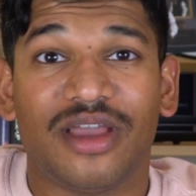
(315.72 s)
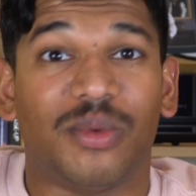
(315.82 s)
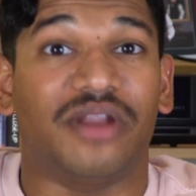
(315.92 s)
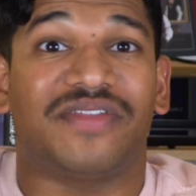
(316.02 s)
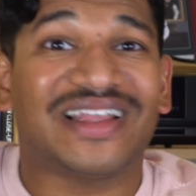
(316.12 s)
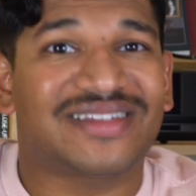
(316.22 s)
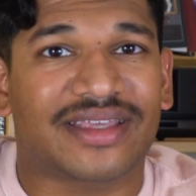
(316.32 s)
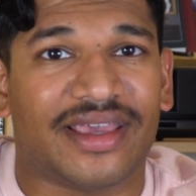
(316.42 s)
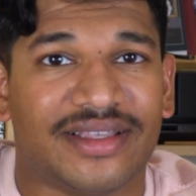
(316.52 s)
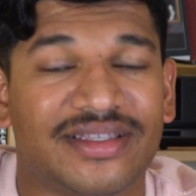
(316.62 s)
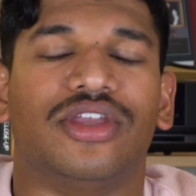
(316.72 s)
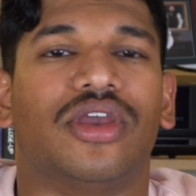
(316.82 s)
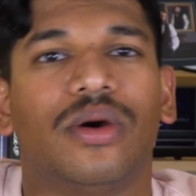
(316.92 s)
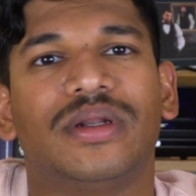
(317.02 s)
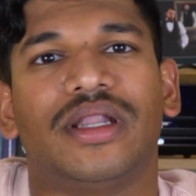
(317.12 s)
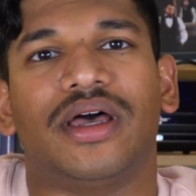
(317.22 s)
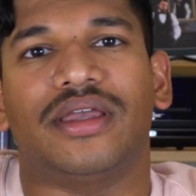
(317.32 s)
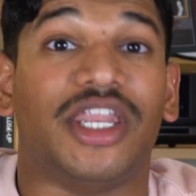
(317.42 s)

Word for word: Well, if that's the case, you go online